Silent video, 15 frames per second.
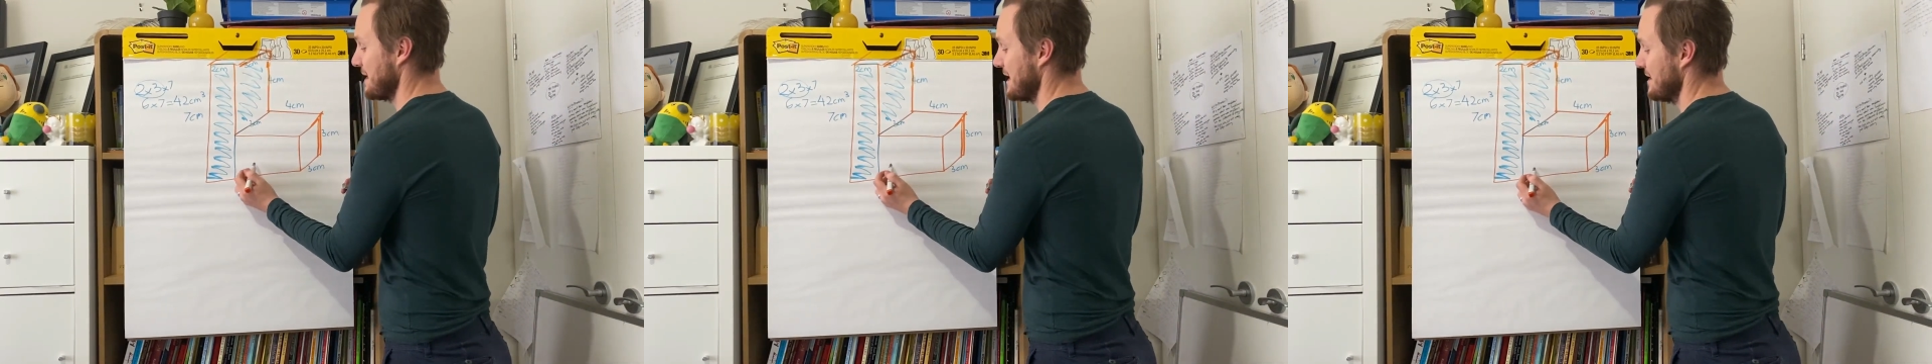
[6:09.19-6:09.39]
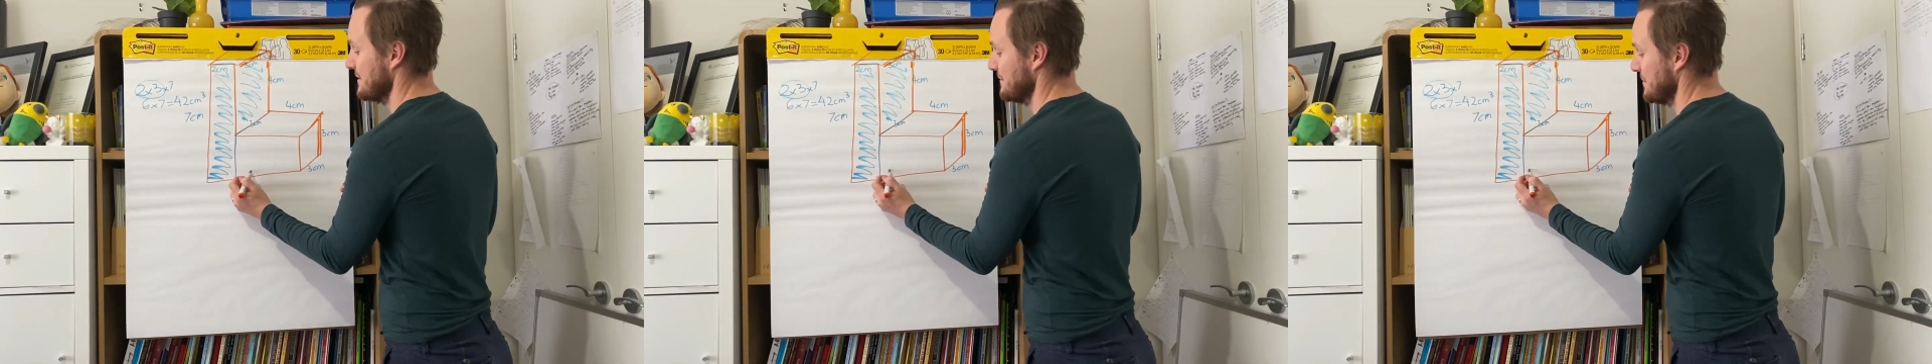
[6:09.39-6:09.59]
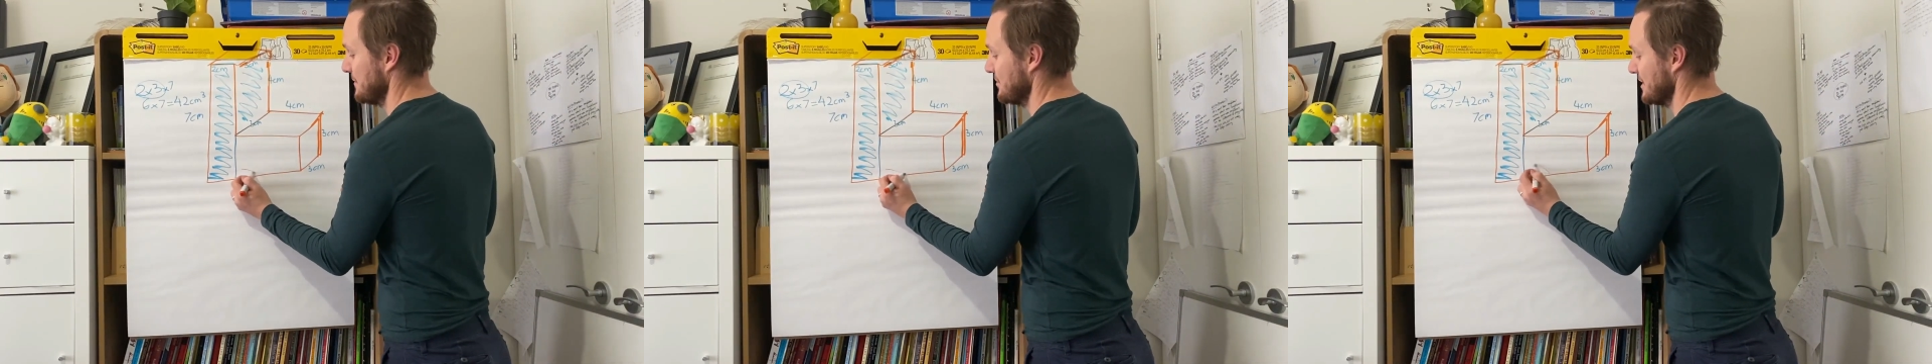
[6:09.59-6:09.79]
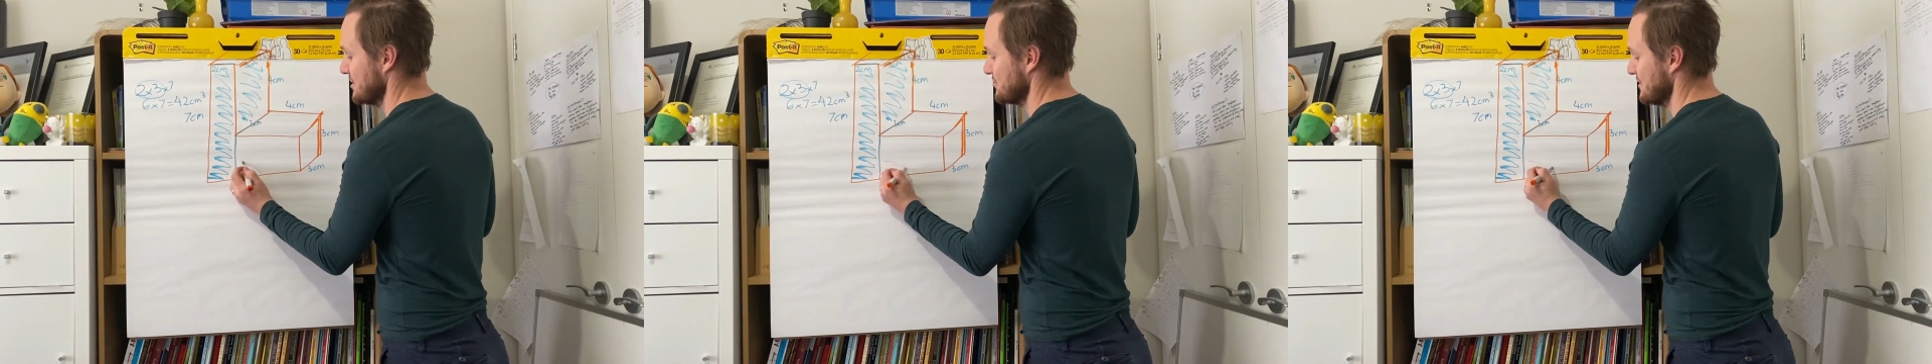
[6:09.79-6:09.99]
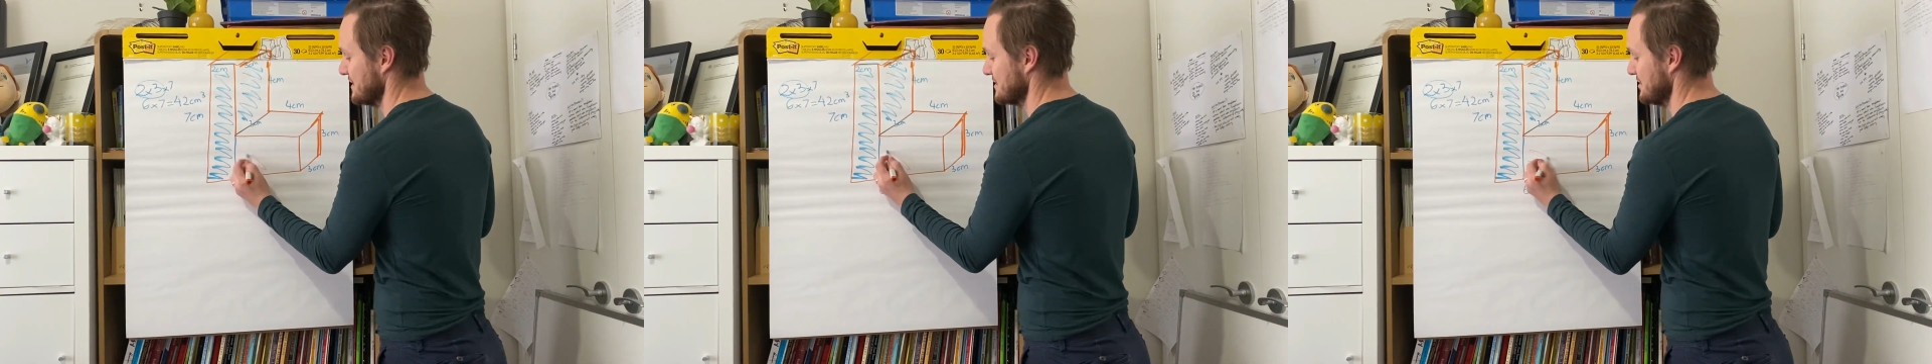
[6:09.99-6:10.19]
part that people
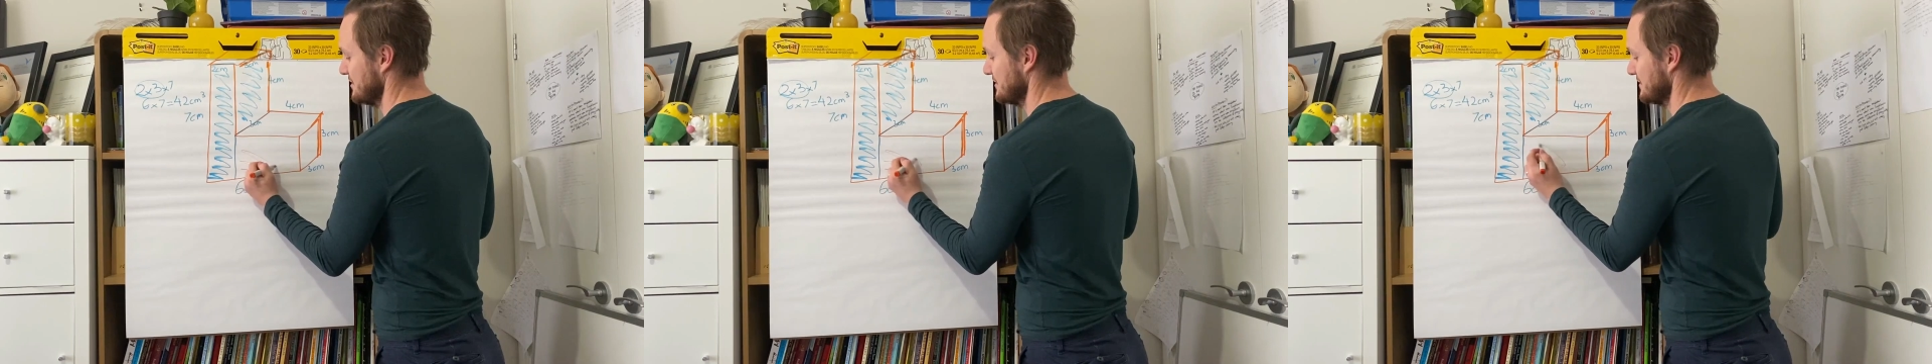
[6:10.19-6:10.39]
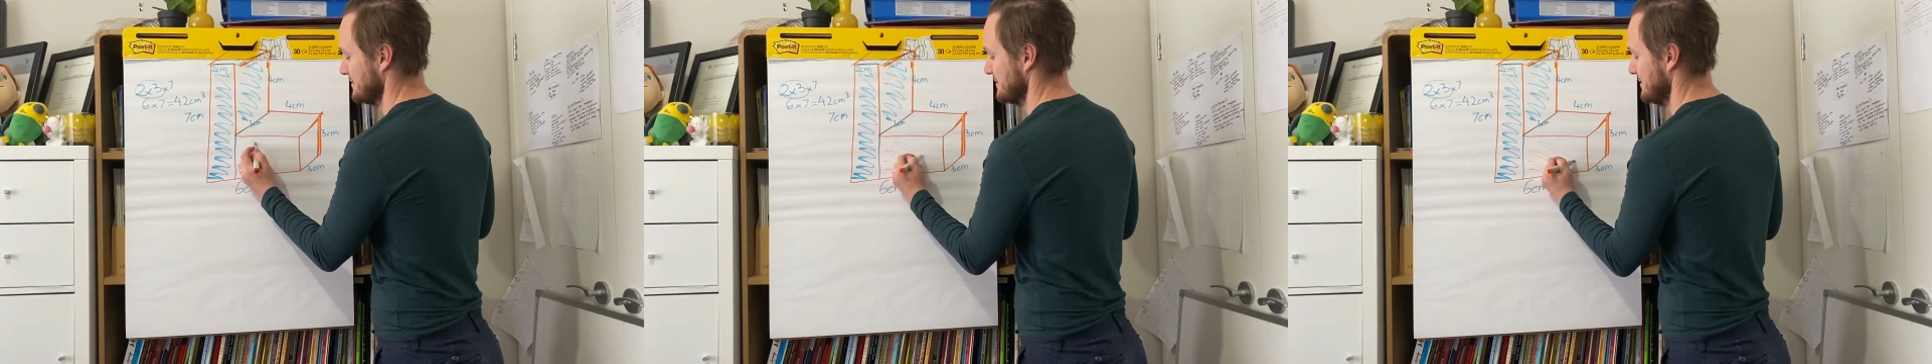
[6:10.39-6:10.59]
get tricked on,